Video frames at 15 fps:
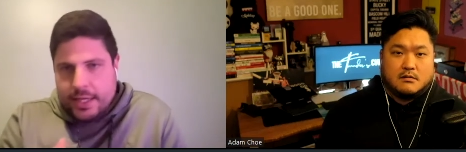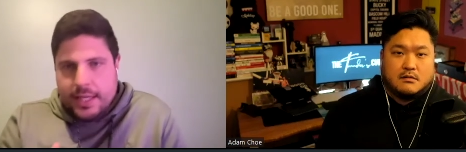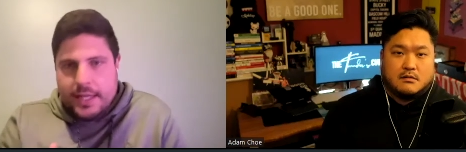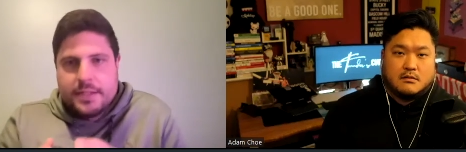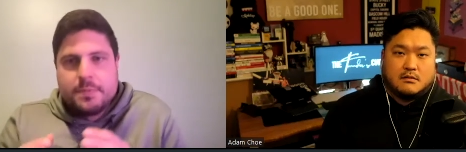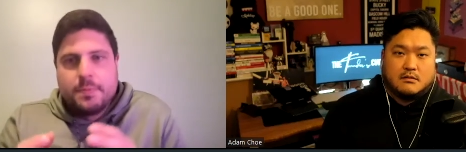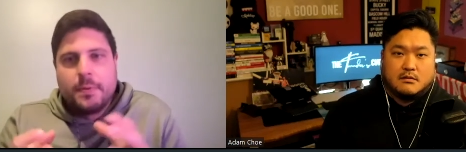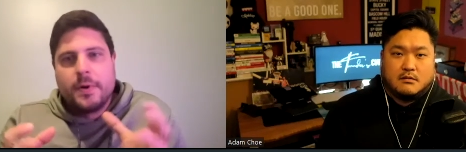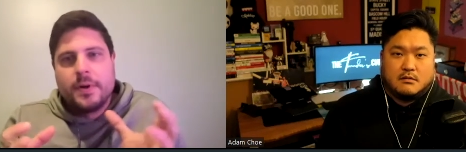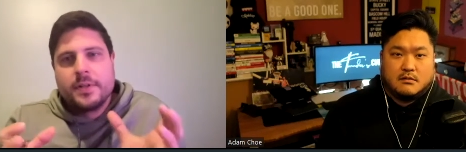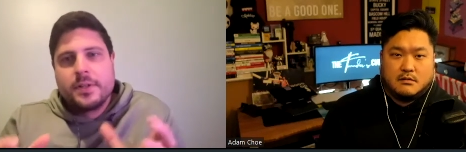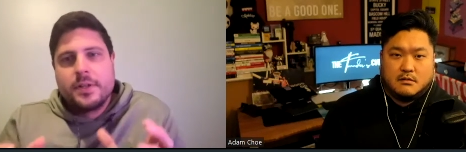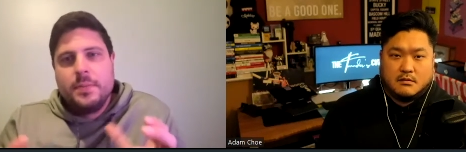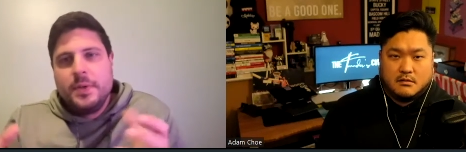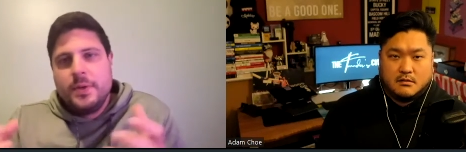
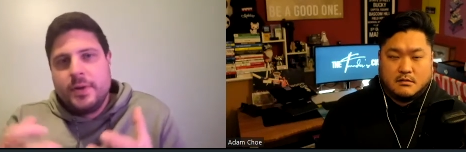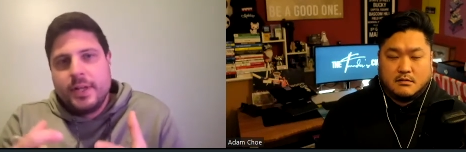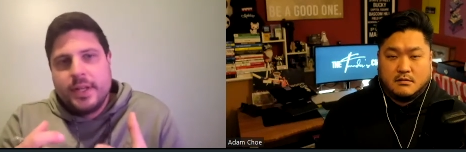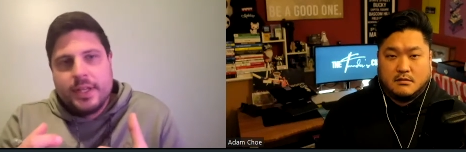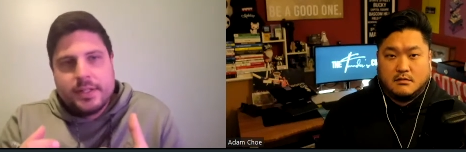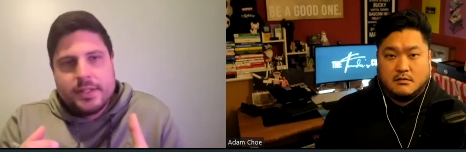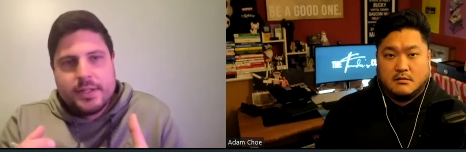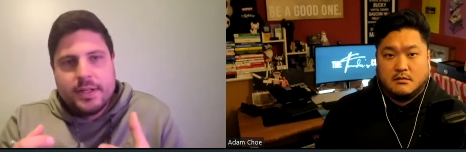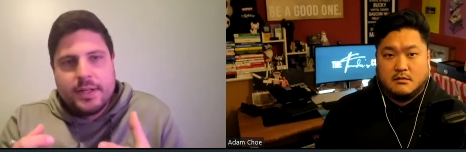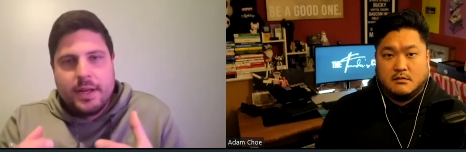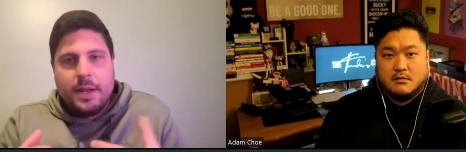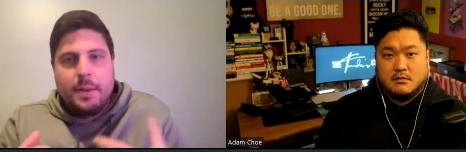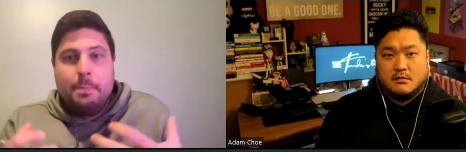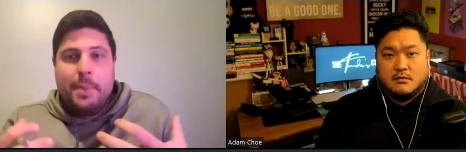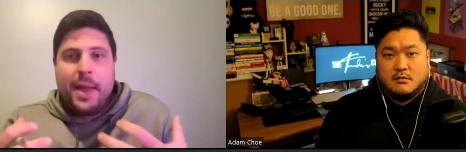Speaker 1: esports, communities, and
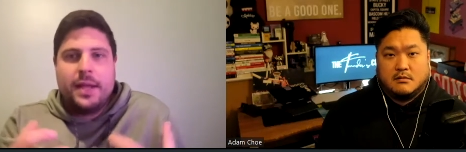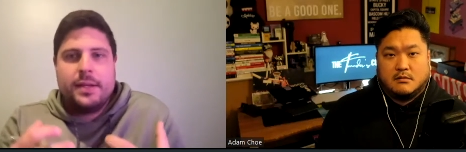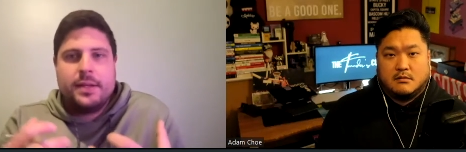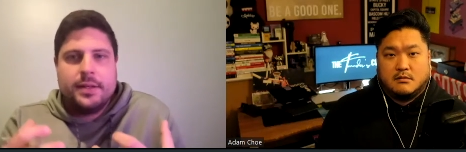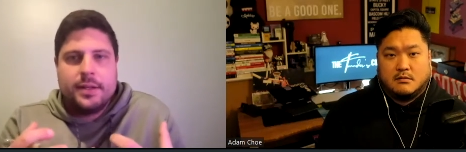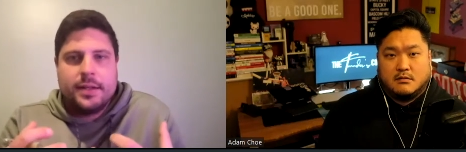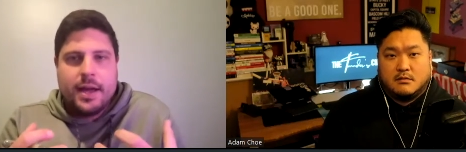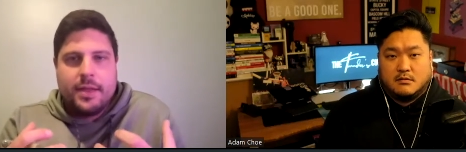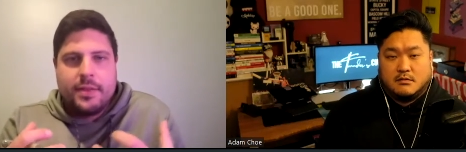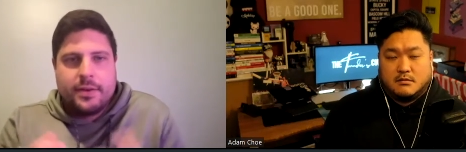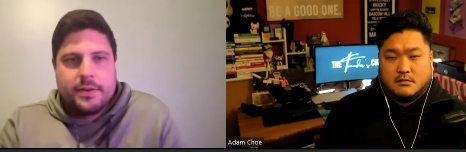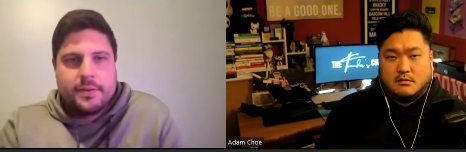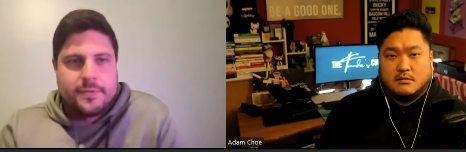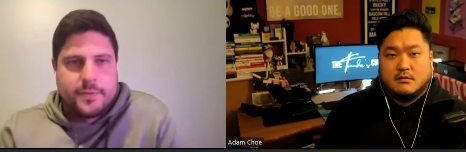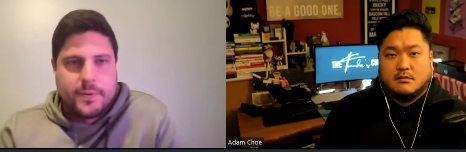banding
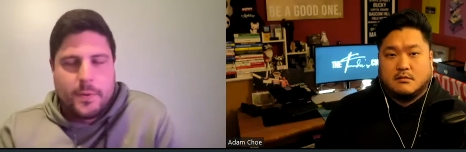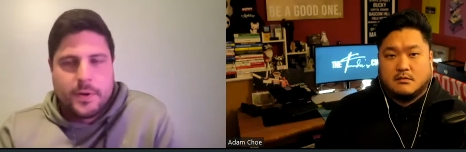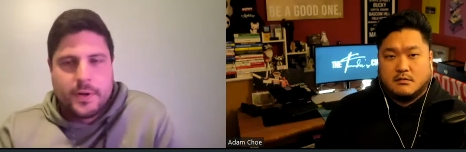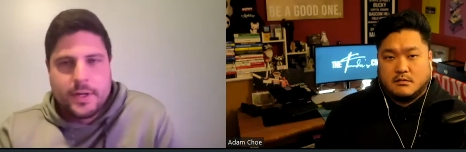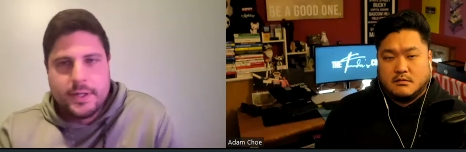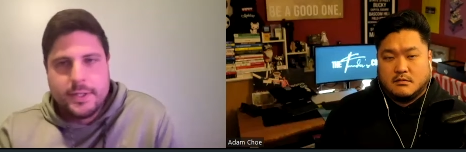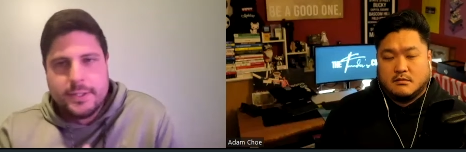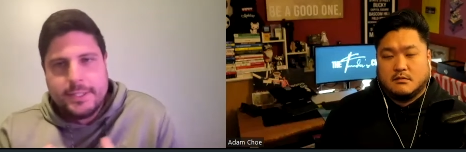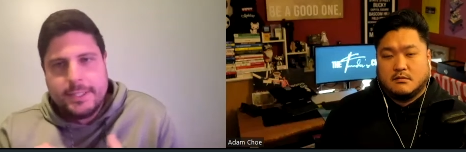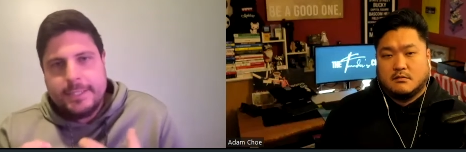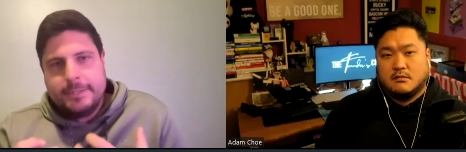together for,